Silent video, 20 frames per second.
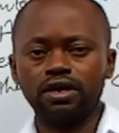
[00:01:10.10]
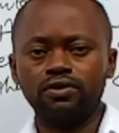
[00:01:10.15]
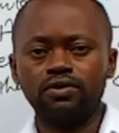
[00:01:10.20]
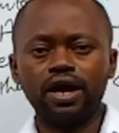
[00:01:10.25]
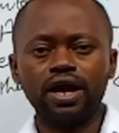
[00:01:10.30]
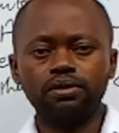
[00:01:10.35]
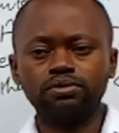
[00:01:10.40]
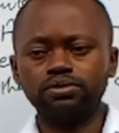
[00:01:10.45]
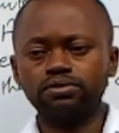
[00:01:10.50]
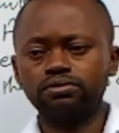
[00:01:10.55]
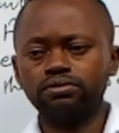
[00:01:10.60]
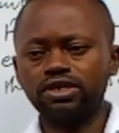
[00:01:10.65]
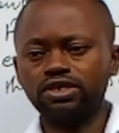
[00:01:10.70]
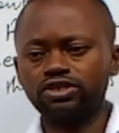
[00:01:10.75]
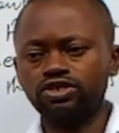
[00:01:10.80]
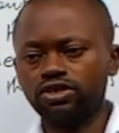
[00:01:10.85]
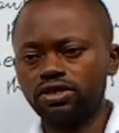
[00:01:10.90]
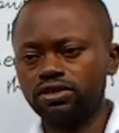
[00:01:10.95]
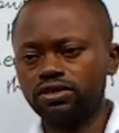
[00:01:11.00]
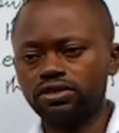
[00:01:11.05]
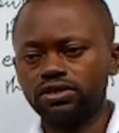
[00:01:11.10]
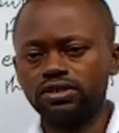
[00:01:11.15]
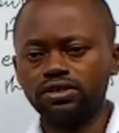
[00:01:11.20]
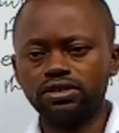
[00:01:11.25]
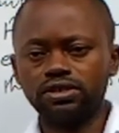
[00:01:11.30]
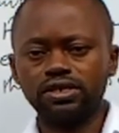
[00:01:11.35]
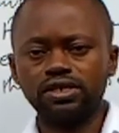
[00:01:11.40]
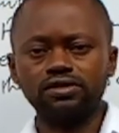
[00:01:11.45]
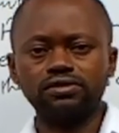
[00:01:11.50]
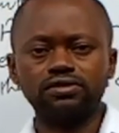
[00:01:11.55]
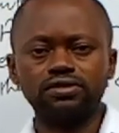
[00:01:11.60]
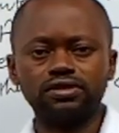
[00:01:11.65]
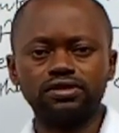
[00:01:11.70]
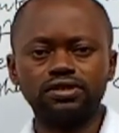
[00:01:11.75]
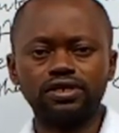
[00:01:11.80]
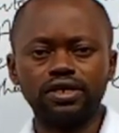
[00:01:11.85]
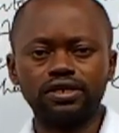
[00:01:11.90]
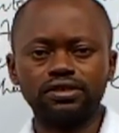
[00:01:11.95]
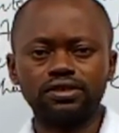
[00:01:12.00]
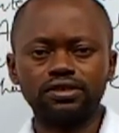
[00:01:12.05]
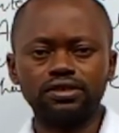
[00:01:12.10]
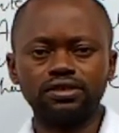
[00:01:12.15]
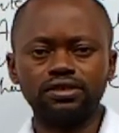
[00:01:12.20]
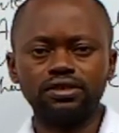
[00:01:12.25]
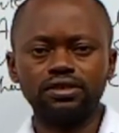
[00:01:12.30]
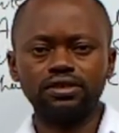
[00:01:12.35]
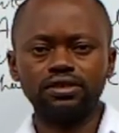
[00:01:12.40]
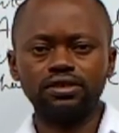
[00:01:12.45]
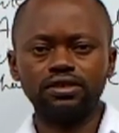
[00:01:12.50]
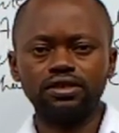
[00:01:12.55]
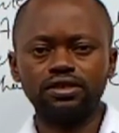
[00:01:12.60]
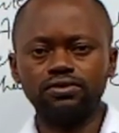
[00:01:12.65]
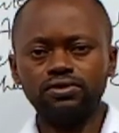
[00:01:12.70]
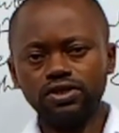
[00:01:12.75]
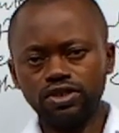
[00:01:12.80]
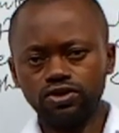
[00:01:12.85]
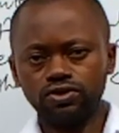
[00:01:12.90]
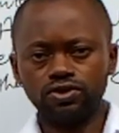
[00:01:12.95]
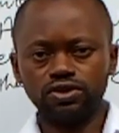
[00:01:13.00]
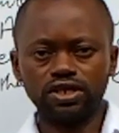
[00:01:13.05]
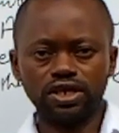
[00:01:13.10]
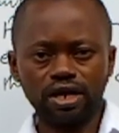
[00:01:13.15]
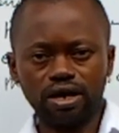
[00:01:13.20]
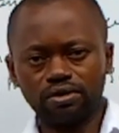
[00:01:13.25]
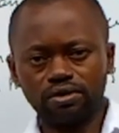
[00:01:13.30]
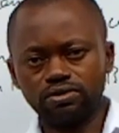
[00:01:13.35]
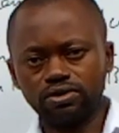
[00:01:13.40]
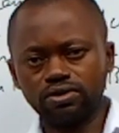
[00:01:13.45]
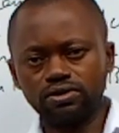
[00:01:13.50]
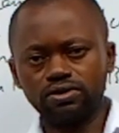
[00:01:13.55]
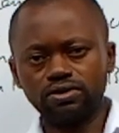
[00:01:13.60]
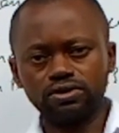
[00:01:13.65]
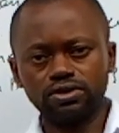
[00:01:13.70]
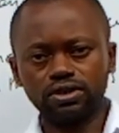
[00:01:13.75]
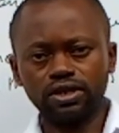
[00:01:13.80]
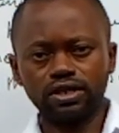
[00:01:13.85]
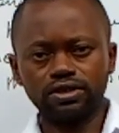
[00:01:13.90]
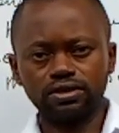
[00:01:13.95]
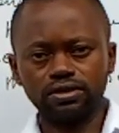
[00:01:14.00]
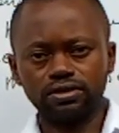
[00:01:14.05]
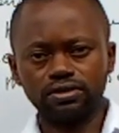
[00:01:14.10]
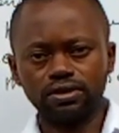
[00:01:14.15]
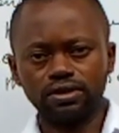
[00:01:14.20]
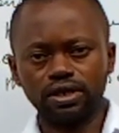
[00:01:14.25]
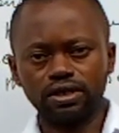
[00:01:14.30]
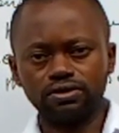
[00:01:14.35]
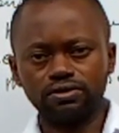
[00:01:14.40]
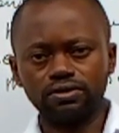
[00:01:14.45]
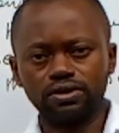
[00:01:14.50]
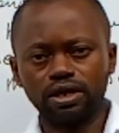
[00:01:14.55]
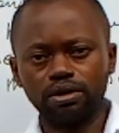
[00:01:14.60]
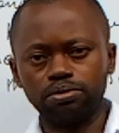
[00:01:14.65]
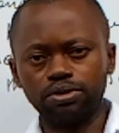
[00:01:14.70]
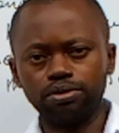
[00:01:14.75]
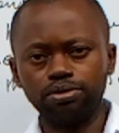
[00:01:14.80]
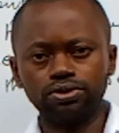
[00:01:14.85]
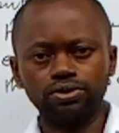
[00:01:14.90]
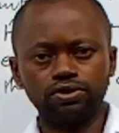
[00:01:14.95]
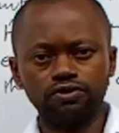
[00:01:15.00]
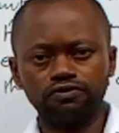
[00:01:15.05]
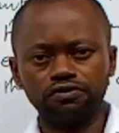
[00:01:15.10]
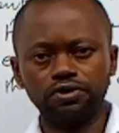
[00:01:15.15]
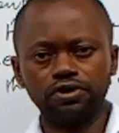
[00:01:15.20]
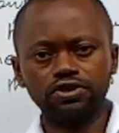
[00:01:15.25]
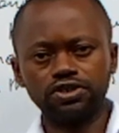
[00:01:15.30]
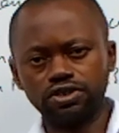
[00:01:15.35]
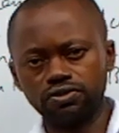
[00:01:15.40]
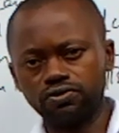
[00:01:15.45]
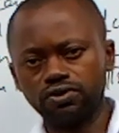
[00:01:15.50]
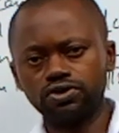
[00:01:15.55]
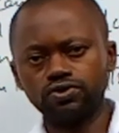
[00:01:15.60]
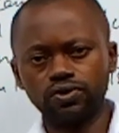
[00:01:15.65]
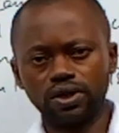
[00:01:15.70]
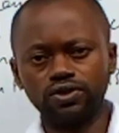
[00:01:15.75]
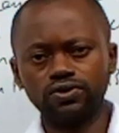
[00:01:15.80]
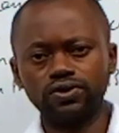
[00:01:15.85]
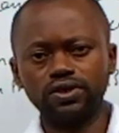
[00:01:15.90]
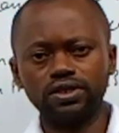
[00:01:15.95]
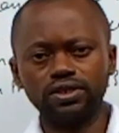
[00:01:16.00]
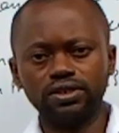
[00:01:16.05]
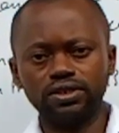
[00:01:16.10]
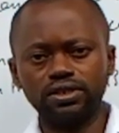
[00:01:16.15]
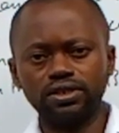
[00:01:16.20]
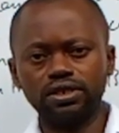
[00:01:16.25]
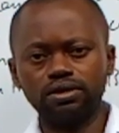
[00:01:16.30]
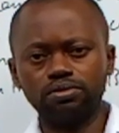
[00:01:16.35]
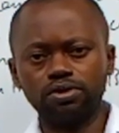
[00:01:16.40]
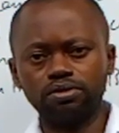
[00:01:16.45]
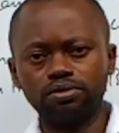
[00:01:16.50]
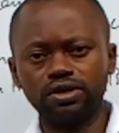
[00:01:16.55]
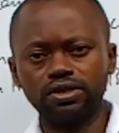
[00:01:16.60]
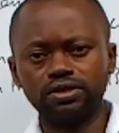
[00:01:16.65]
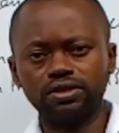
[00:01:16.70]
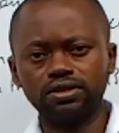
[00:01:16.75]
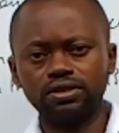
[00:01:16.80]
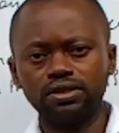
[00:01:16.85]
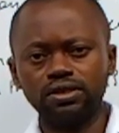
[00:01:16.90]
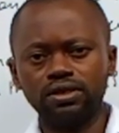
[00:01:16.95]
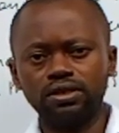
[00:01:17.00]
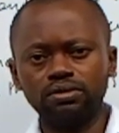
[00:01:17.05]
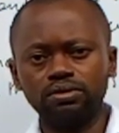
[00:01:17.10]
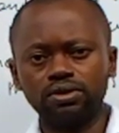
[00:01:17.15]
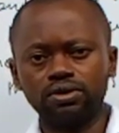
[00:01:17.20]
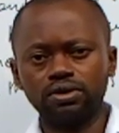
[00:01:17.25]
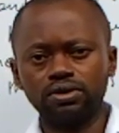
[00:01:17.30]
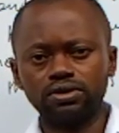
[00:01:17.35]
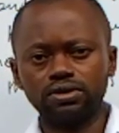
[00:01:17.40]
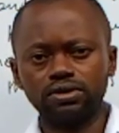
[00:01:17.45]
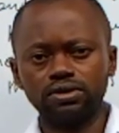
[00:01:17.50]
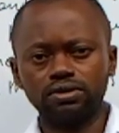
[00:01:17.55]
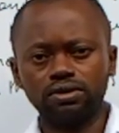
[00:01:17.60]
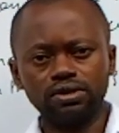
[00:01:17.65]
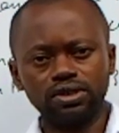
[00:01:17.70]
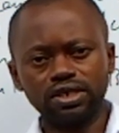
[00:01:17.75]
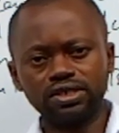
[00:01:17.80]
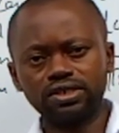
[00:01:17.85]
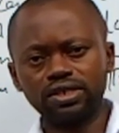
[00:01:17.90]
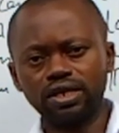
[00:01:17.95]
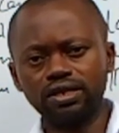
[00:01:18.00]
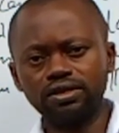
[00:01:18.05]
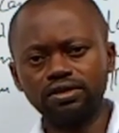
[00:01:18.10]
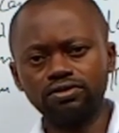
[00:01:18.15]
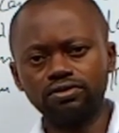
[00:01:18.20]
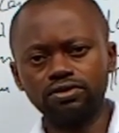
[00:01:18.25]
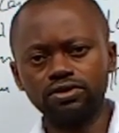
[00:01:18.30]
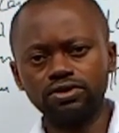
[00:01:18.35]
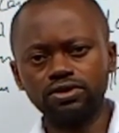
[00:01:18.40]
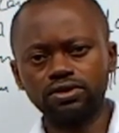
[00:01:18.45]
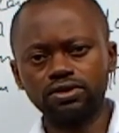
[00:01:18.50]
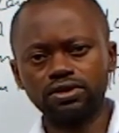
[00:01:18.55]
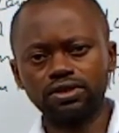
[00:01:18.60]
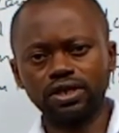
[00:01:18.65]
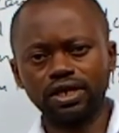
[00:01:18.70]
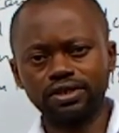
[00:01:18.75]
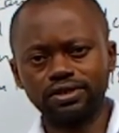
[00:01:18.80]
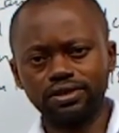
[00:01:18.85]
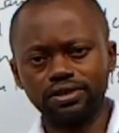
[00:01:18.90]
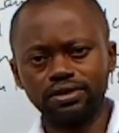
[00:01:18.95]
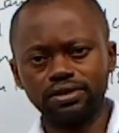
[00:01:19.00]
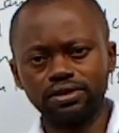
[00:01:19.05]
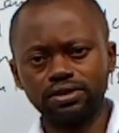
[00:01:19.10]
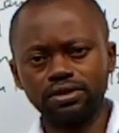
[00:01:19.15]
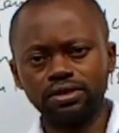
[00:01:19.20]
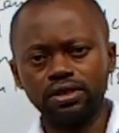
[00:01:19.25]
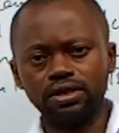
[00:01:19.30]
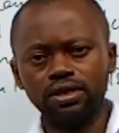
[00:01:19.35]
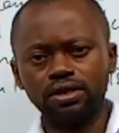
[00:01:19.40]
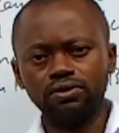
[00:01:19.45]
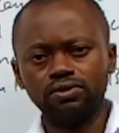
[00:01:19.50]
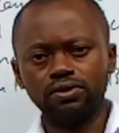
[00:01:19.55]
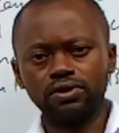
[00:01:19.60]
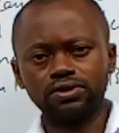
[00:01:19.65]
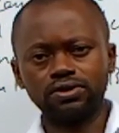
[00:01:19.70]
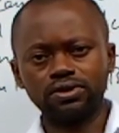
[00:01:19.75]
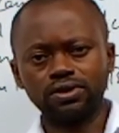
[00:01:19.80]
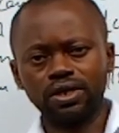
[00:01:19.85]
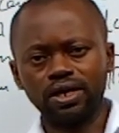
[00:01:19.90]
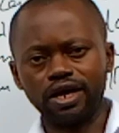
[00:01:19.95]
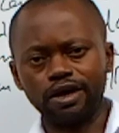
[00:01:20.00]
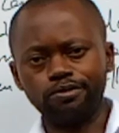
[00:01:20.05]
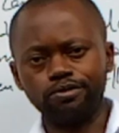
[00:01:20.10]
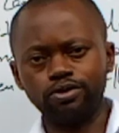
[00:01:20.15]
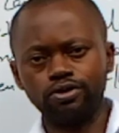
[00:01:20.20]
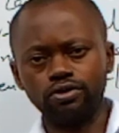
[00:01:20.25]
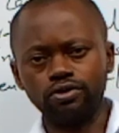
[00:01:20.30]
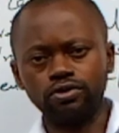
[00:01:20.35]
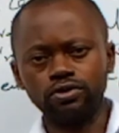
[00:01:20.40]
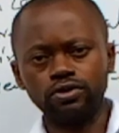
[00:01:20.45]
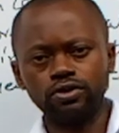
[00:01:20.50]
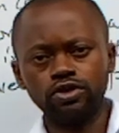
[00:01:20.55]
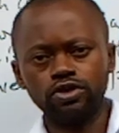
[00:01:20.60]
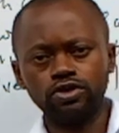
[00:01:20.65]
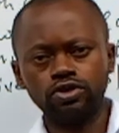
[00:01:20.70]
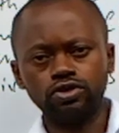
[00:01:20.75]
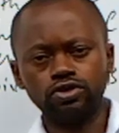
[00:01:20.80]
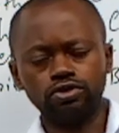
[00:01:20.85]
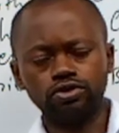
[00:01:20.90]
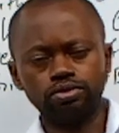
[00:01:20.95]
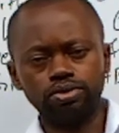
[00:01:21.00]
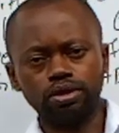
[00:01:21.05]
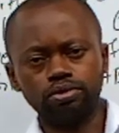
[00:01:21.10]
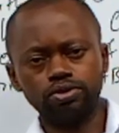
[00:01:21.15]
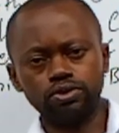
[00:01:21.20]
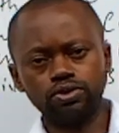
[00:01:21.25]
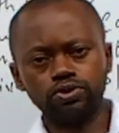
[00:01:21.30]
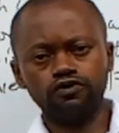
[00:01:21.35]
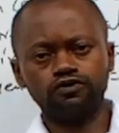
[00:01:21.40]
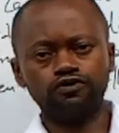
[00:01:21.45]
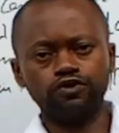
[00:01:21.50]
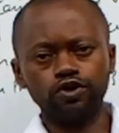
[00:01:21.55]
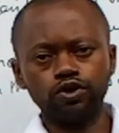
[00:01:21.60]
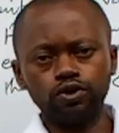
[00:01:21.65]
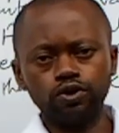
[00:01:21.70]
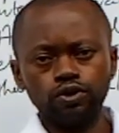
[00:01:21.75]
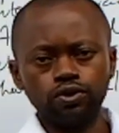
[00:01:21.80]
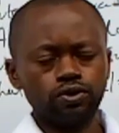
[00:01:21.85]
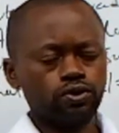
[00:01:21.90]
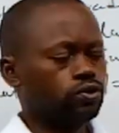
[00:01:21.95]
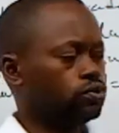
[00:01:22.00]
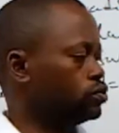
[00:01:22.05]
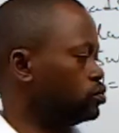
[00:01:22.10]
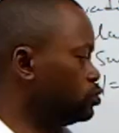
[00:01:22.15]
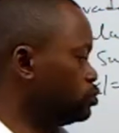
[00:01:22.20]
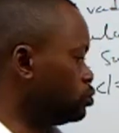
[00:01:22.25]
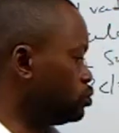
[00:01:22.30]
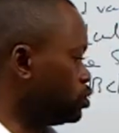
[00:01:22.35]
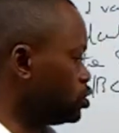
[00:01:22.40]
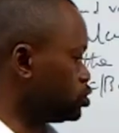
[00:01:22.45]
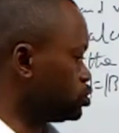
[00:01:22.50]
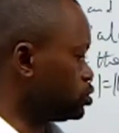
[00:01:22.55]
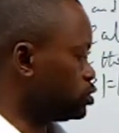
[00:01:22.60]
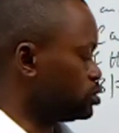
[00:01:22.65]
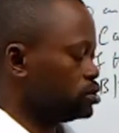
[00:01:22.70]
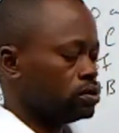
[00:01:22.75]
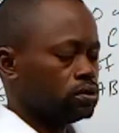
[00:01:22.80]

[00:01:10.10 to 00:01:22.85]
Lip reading: Why I'm mentioning these things is that you need to check out on those classes so that you can be able to follow us in what you are doing in the moment. Because understanding those classes will also help you to be able to follow what